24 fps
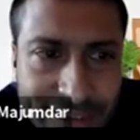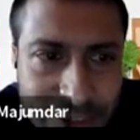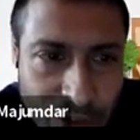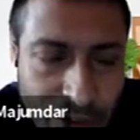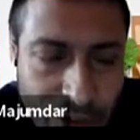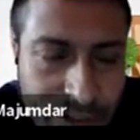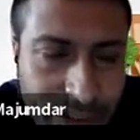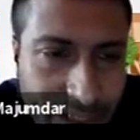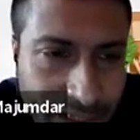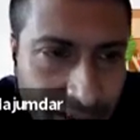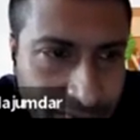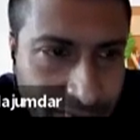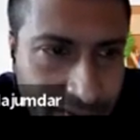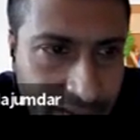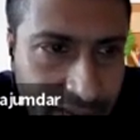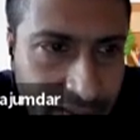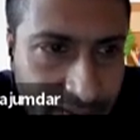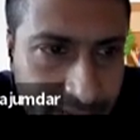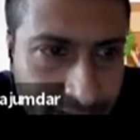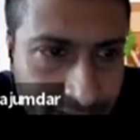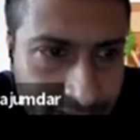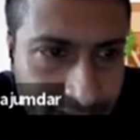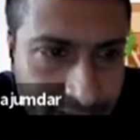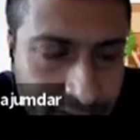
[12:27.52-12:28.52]
not a heavy
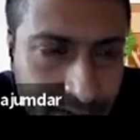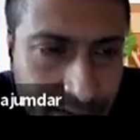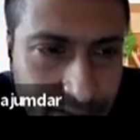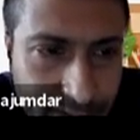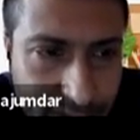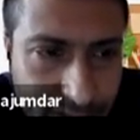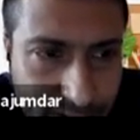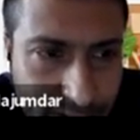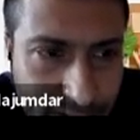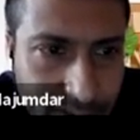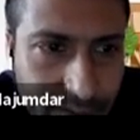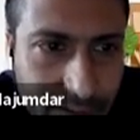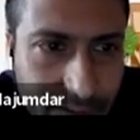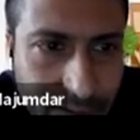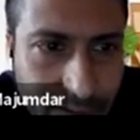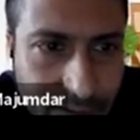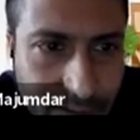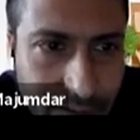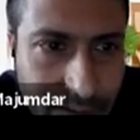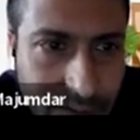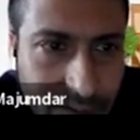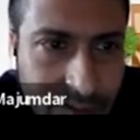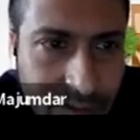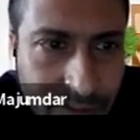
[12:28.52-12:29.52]
hitter.
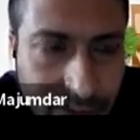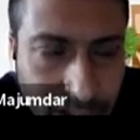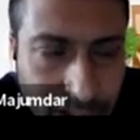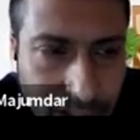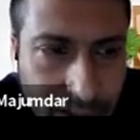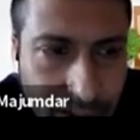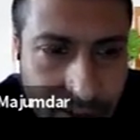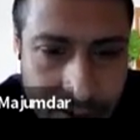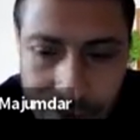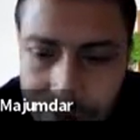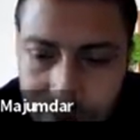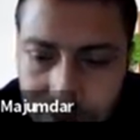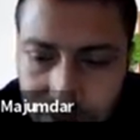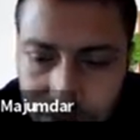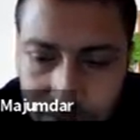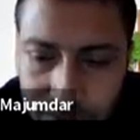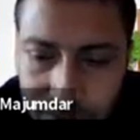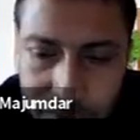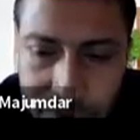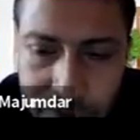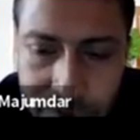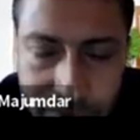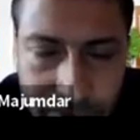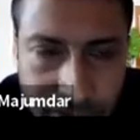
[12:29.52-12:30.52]
Okay, so
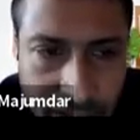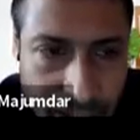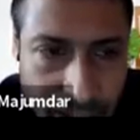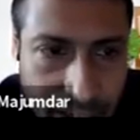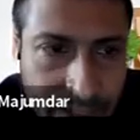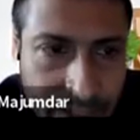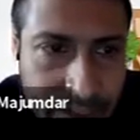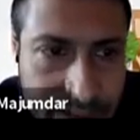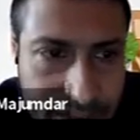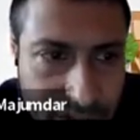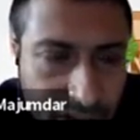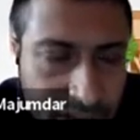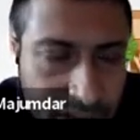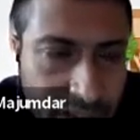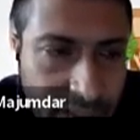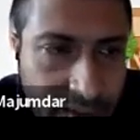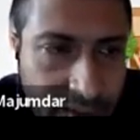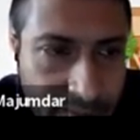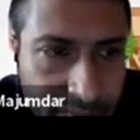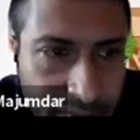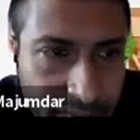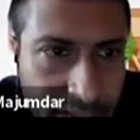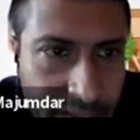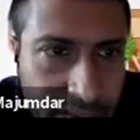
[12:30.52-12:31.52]
suppose Vi is not a
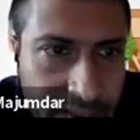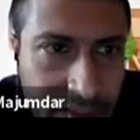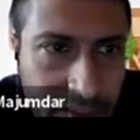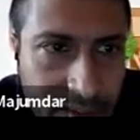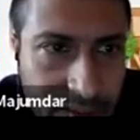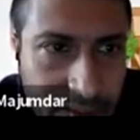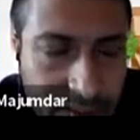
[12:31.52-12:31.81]
heavy hitter.